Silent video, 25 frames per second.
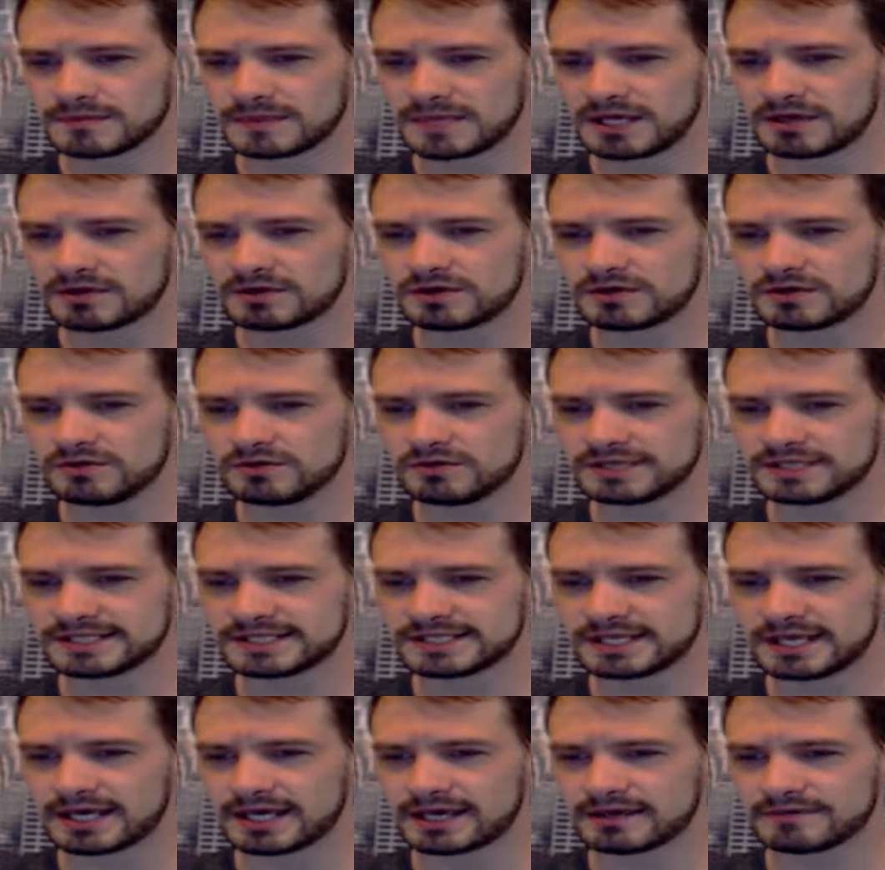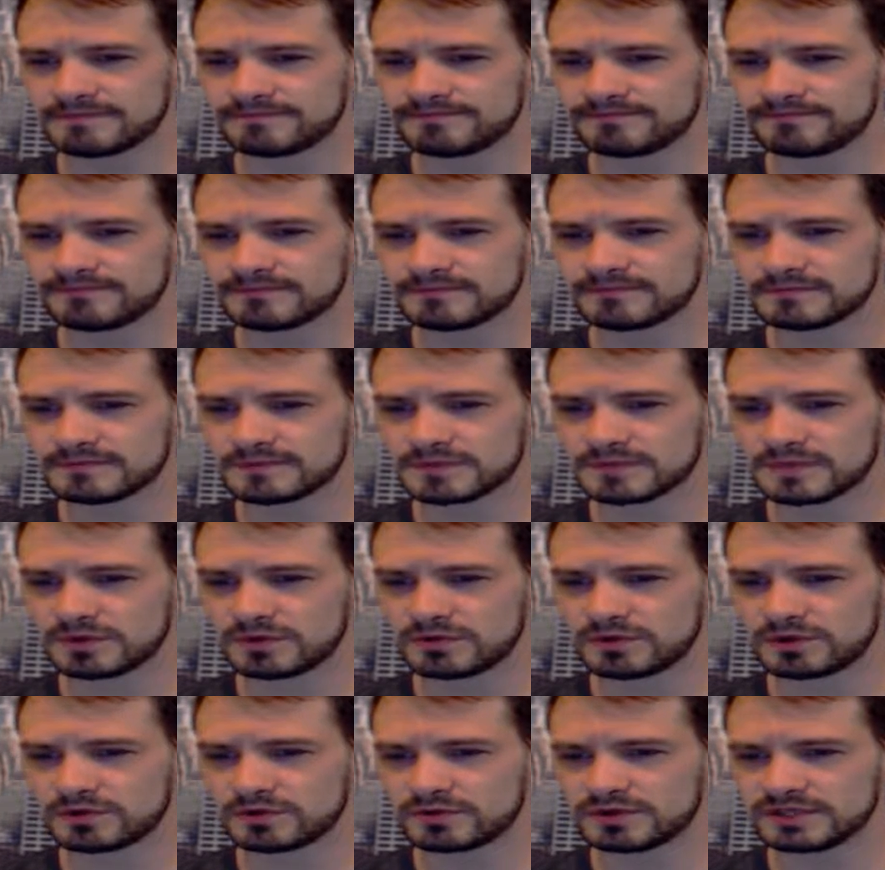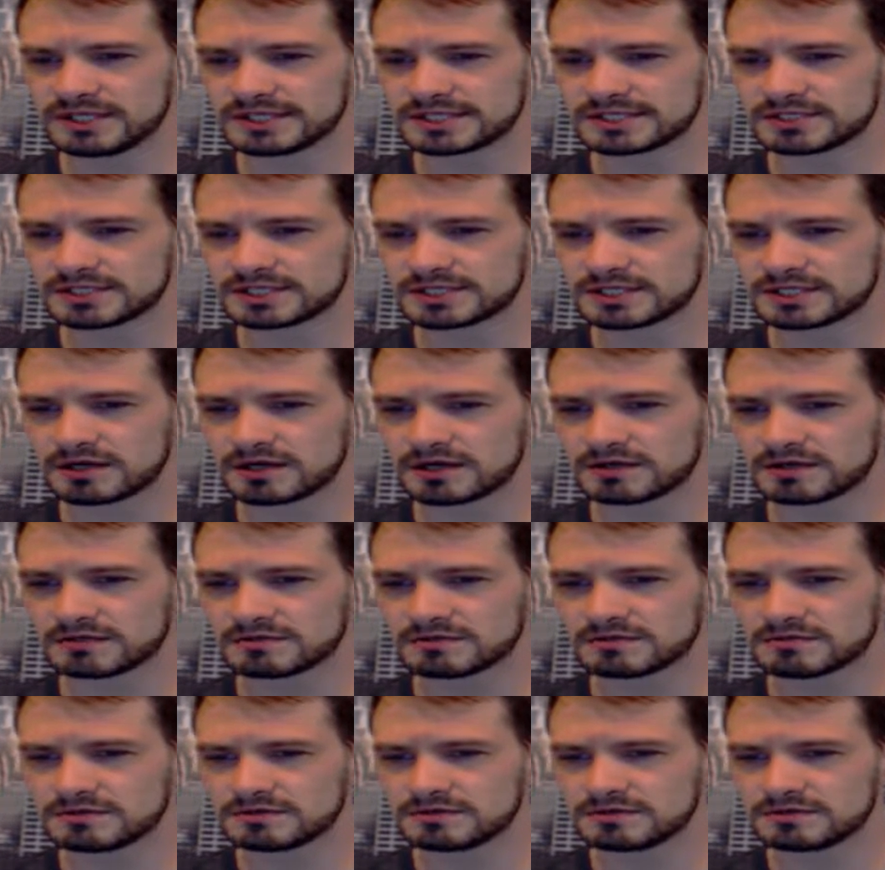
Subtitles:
How cool is that? I wonder when this will start.